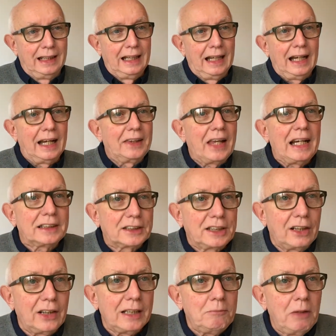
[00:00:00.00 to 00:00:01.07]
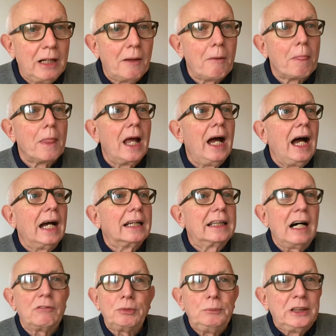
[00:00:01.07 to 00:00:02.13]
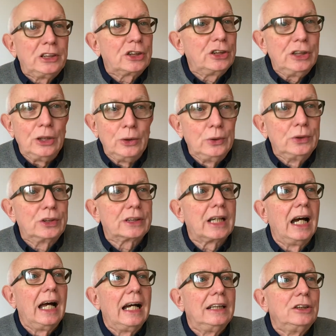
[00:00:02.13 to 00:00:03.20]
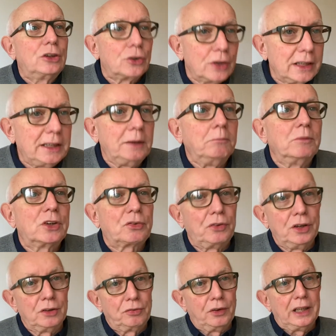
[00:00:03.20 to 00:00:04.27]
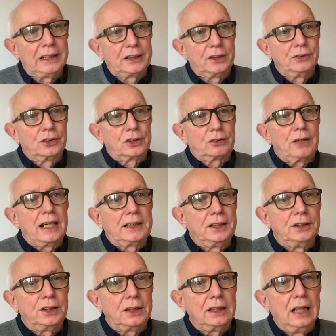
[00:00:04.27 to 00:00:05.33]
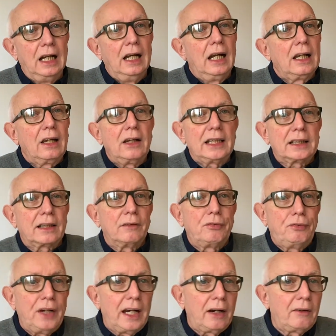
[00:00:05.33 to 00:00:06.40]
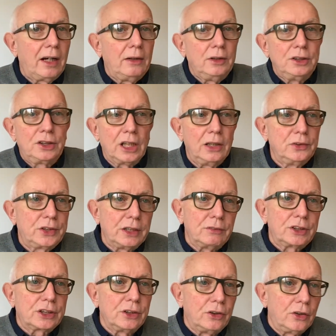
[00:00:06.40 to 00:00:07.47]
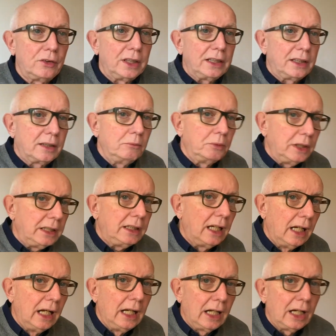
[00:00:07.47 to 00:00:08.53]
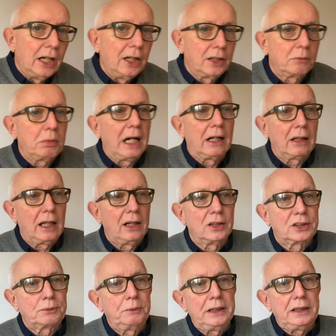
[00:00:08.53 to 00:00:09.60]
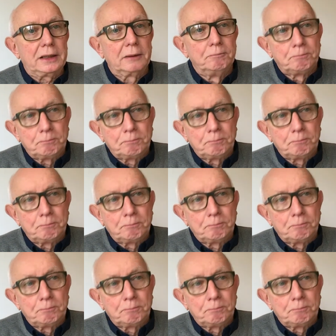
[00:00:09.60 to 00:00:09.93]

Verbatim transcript: At that time, governments used dreams for advice on strategy, like the Pharaoh and Joseph story that we heard about last week.